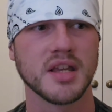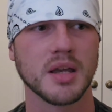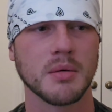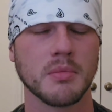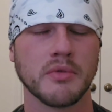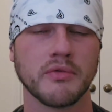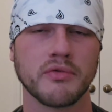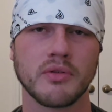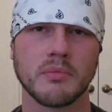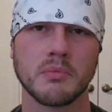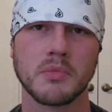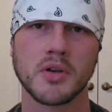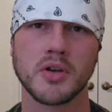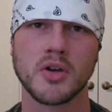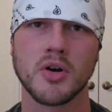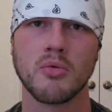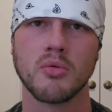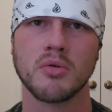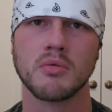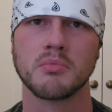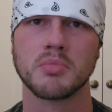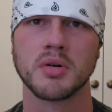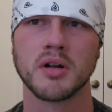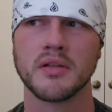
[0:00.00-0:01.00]
coming from the
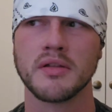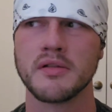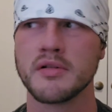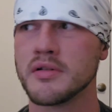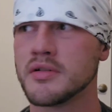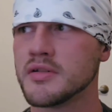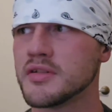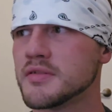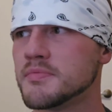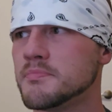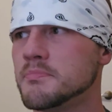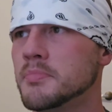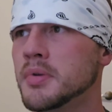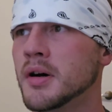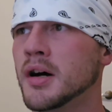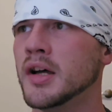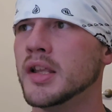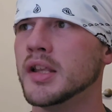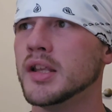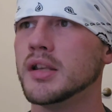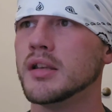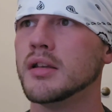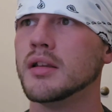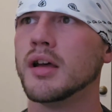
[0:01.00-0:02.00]
COEN brothers,
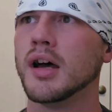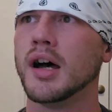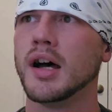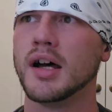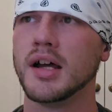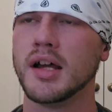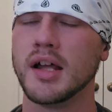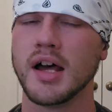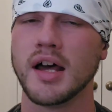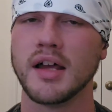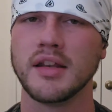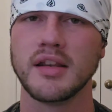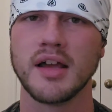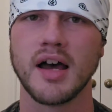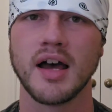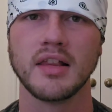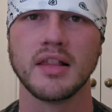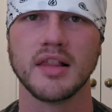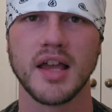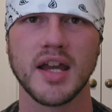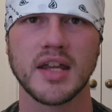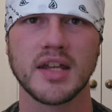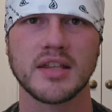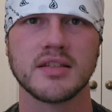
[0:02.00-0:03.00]
but I
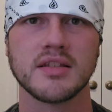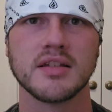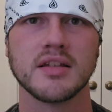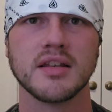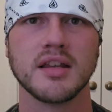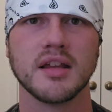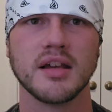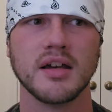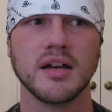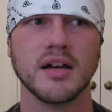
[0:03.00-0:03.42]
liked it.